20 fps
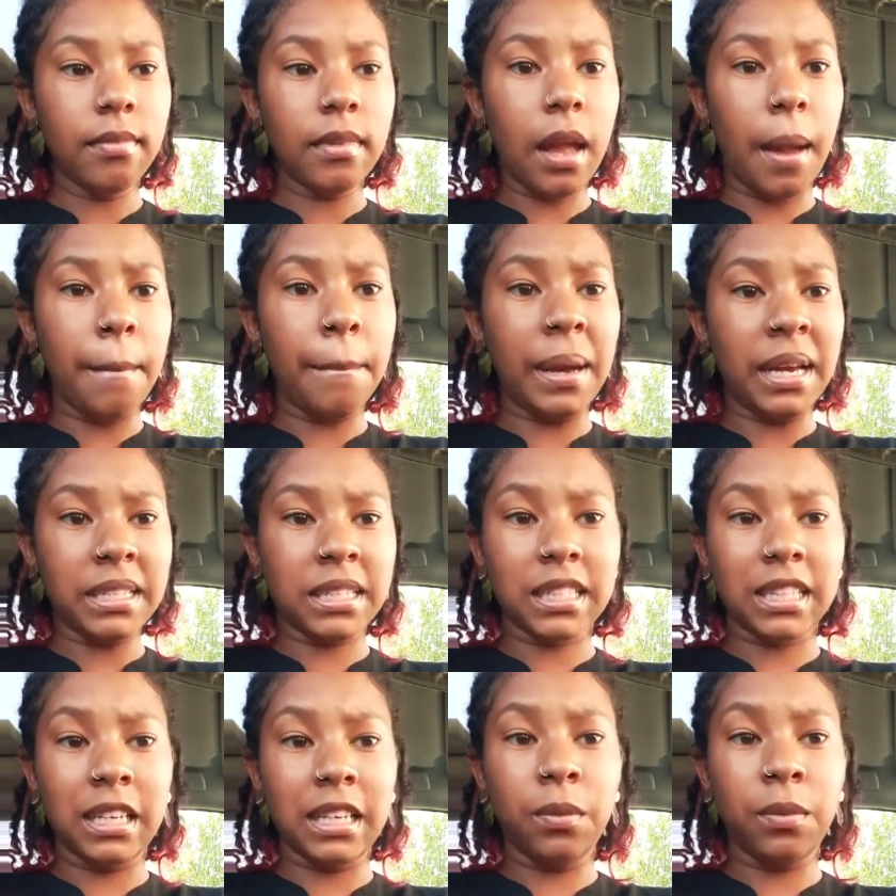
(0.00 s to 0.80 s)

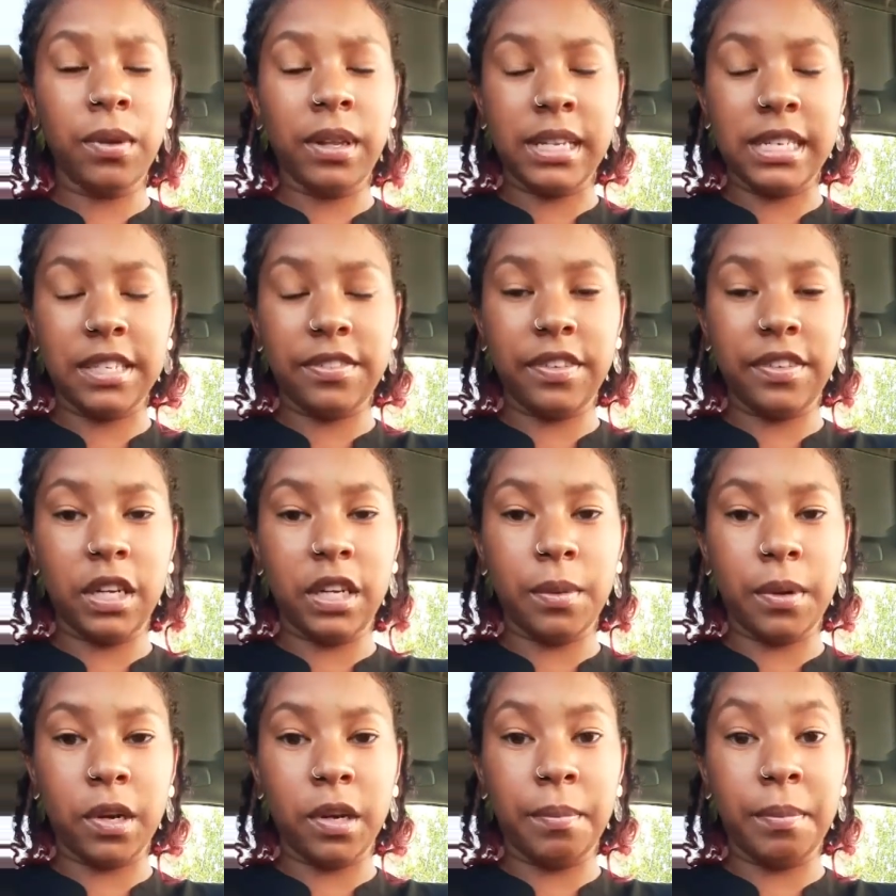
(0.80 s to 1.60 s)
basically in this video
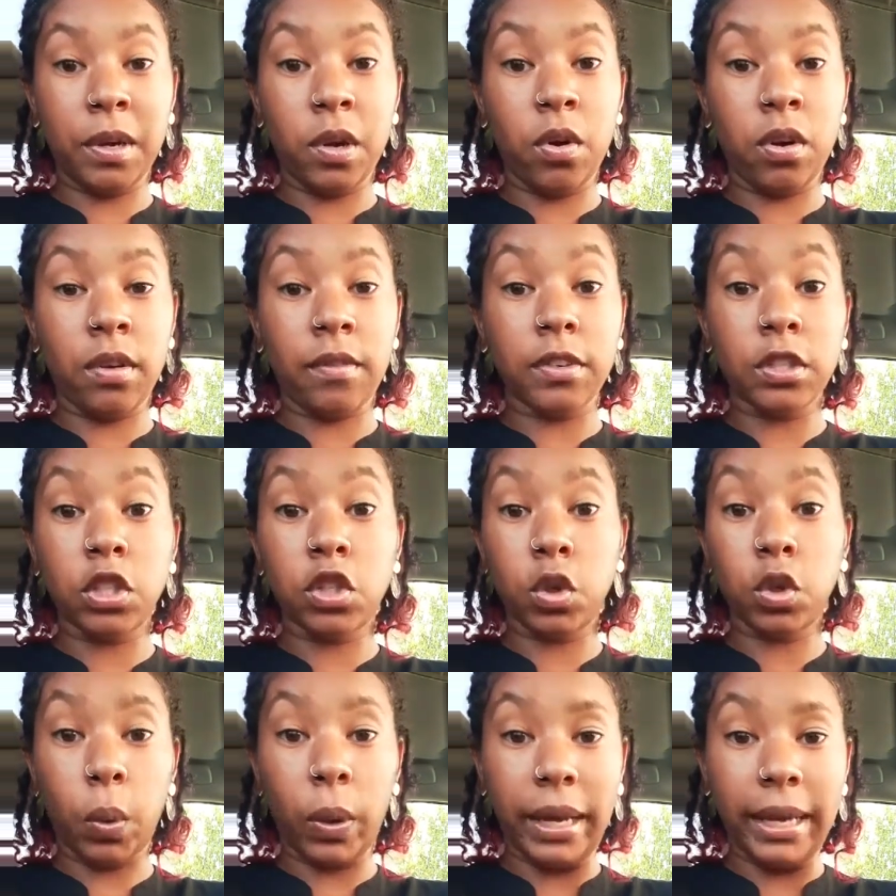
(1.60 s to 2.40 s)
we're going to be going over
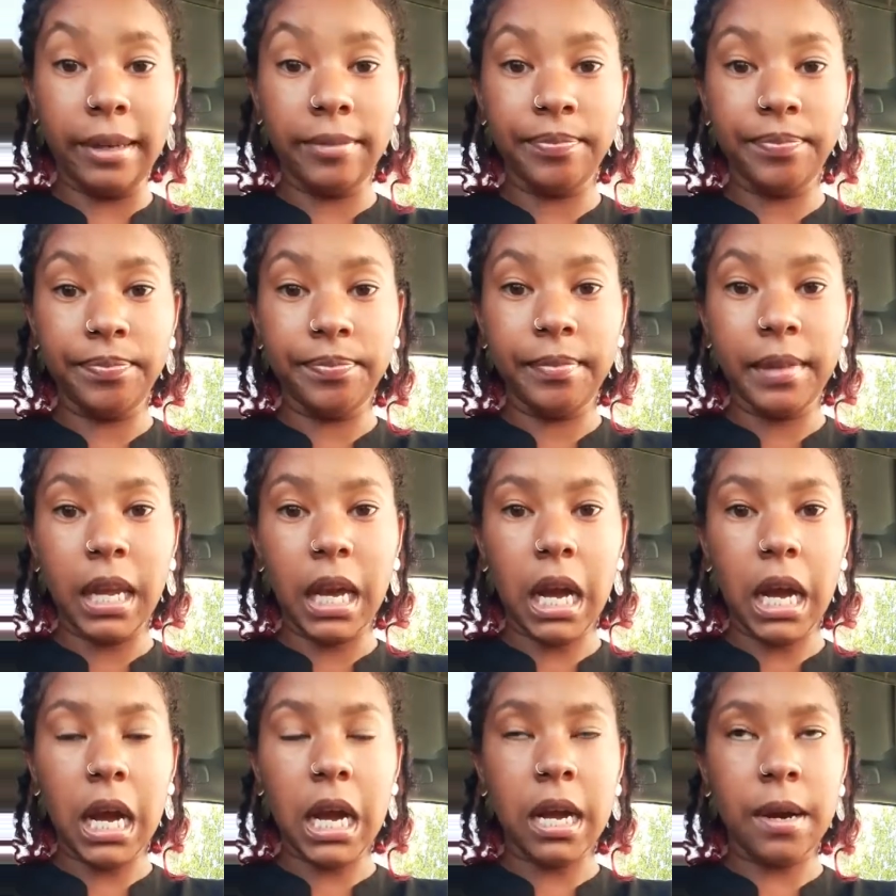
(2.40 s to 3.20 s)
soy.
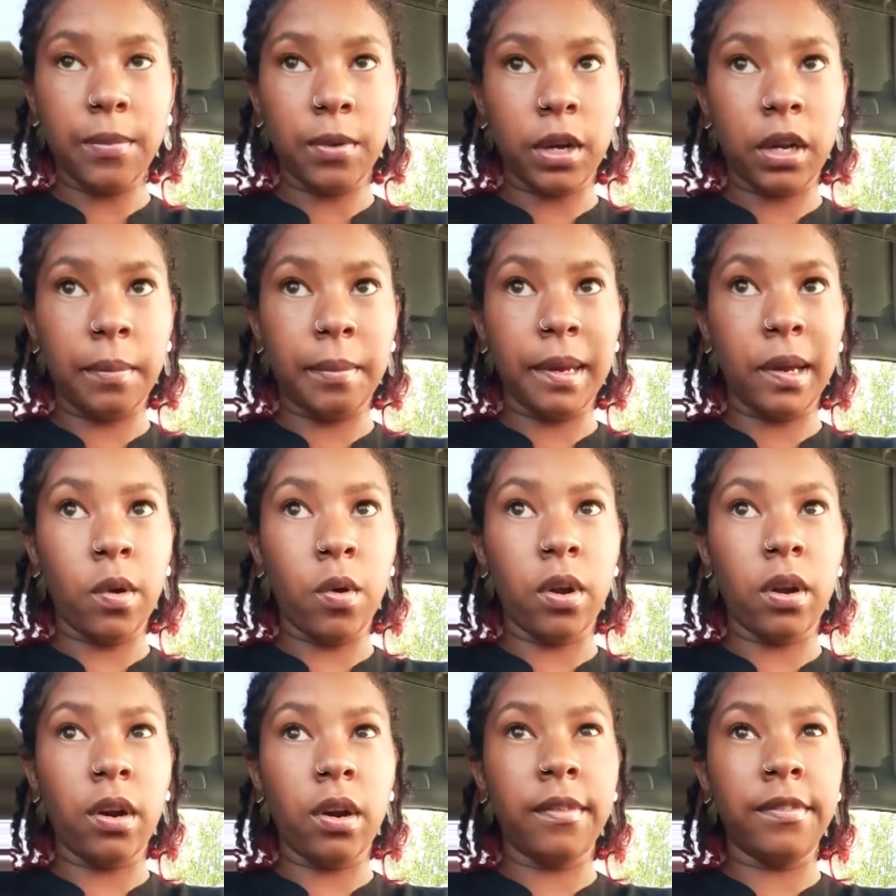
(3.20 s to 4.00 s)
We're going to be
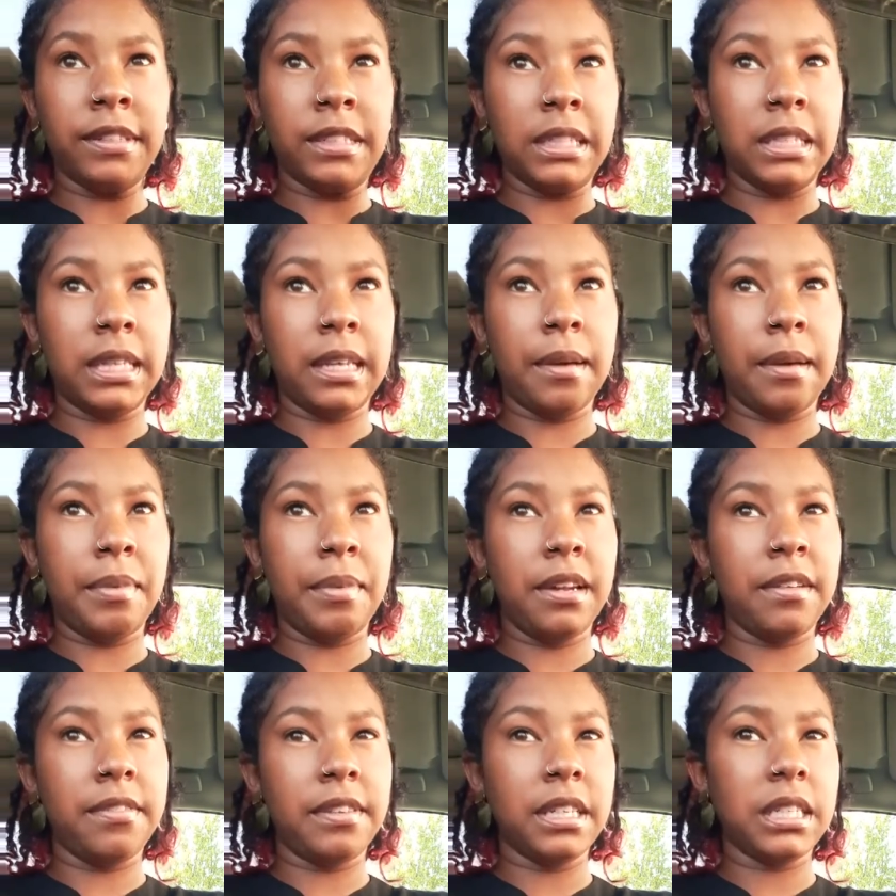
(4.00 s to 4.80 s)
going over the
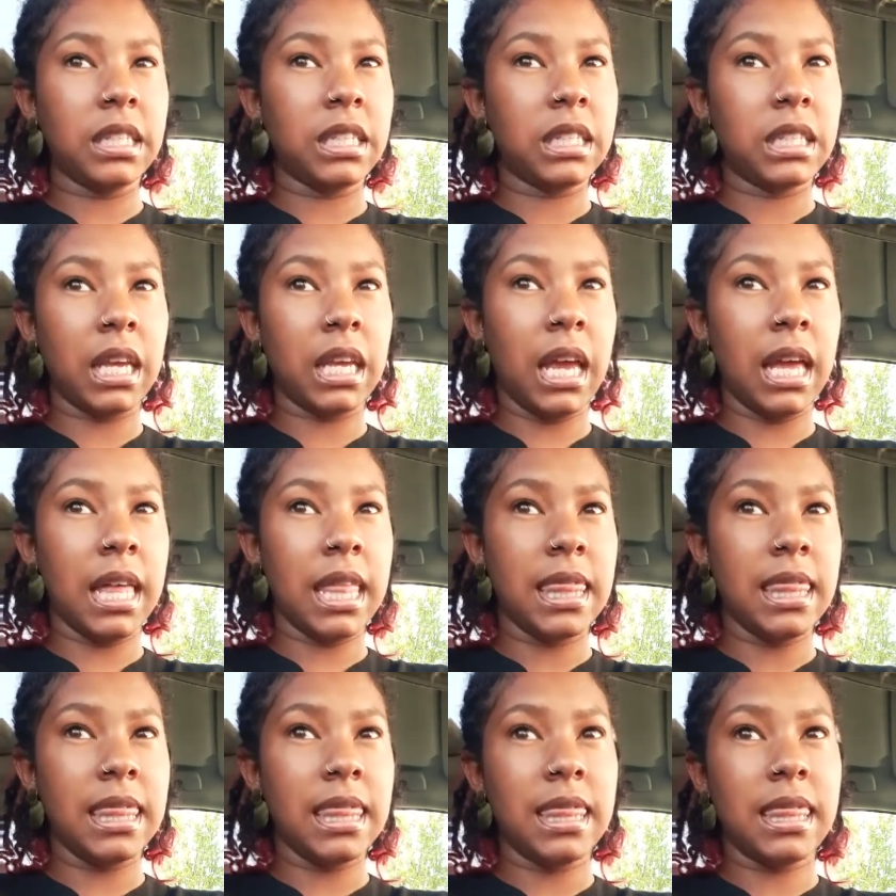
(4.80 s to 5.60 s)
benefits
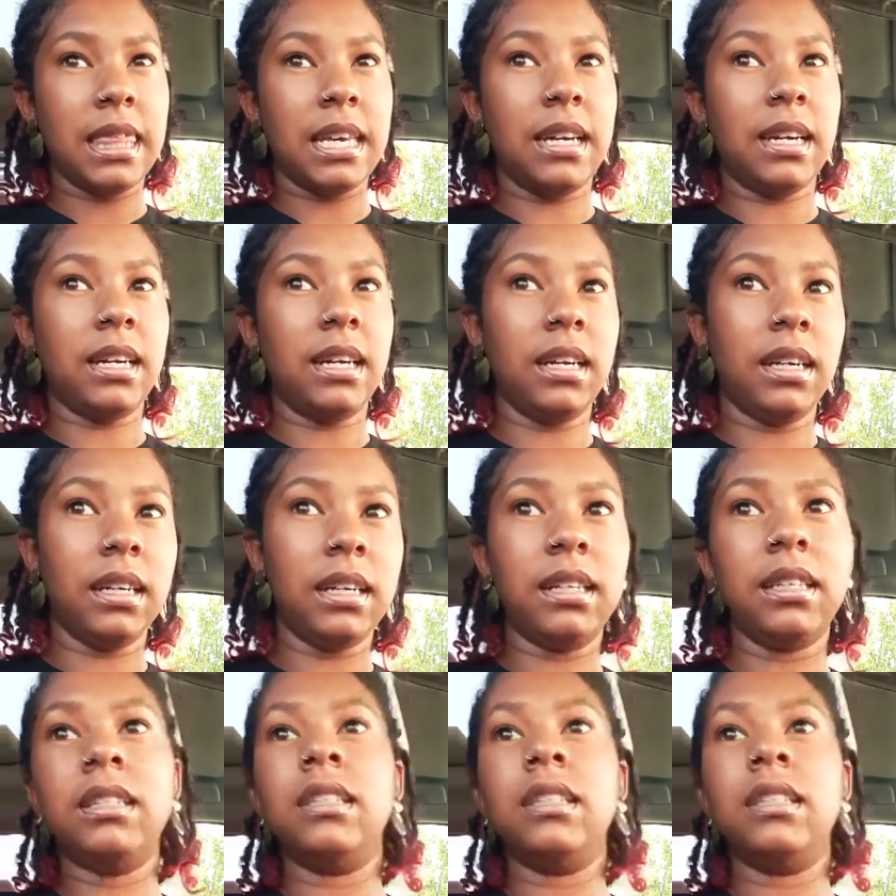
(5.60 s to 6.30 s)
and the